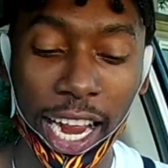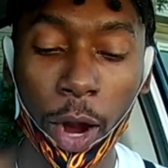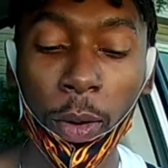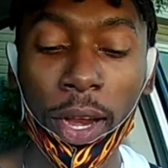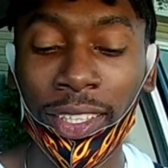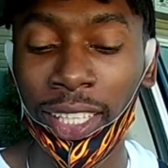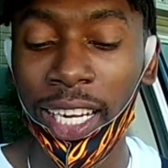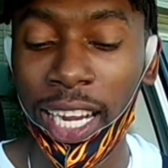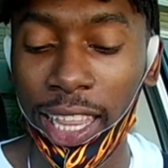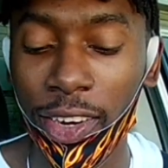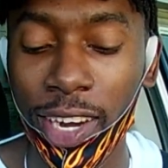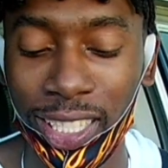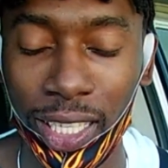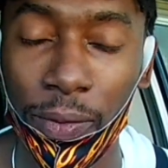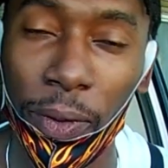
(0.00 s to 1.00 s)
And we're with another
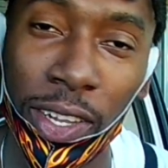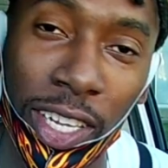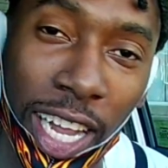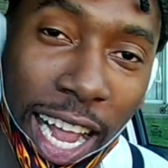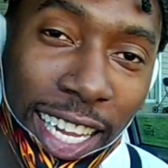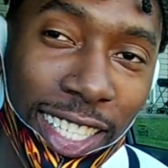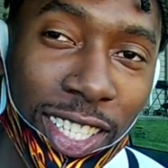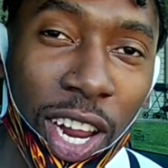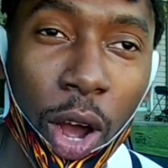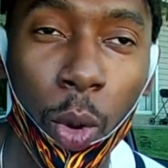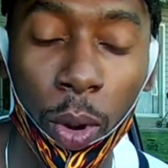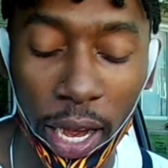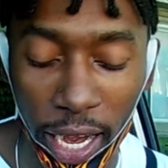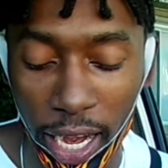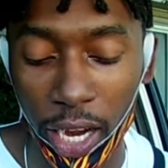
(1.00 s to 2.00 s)
reaction for you guys. Now
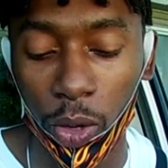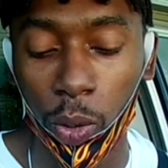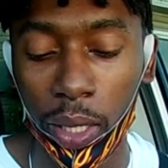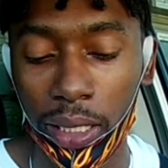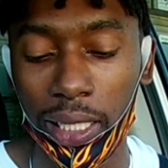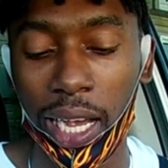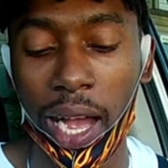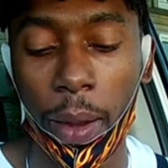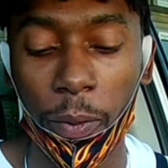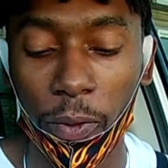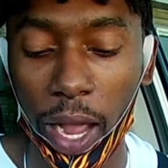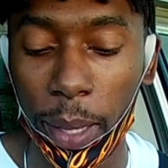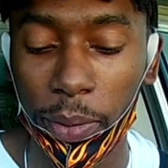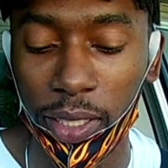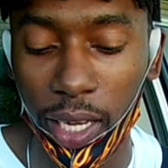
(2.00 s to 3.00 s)
we're here with
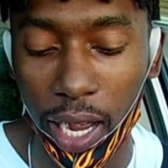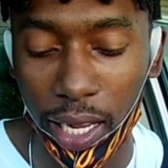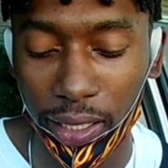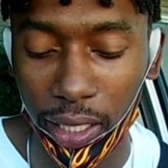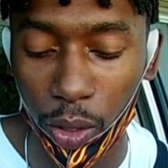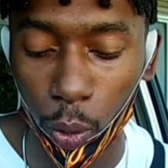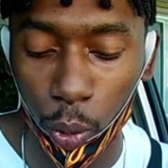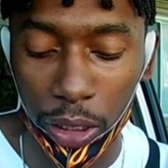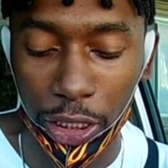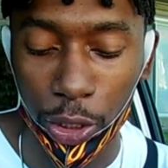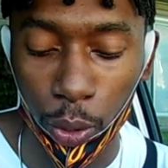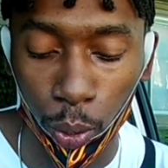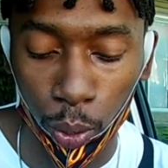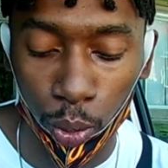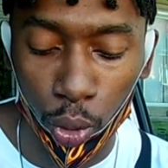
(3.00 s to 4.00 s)
Vybz Kartel with
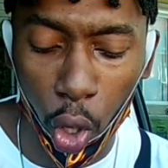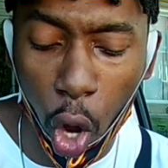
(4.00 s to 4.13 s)
you.